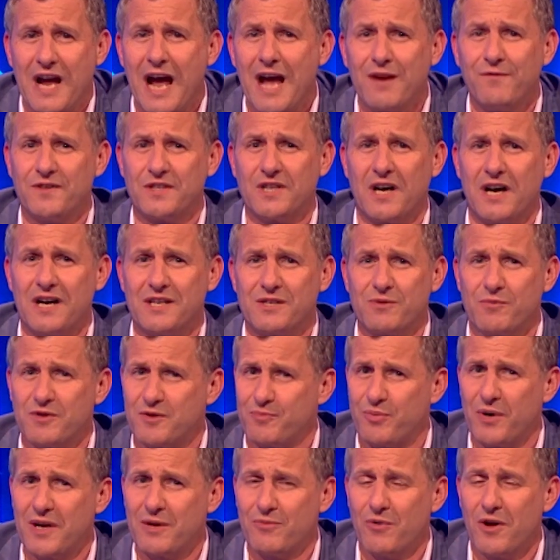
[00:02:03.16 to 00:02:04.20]
advertiser was
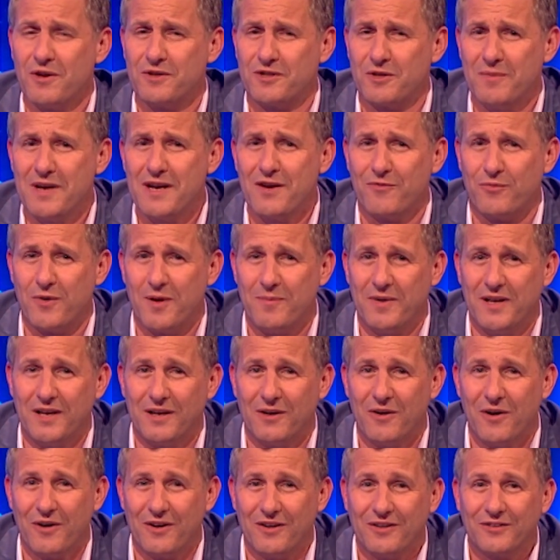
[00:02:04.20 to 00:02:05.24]
pretty rotten to me, if we're being
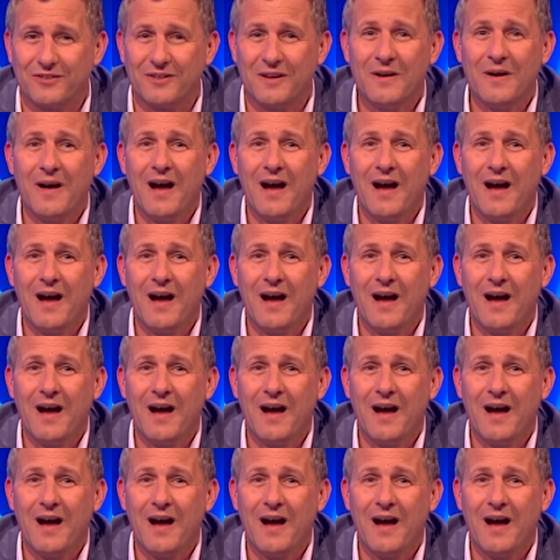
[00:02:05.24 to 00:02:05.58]
honest.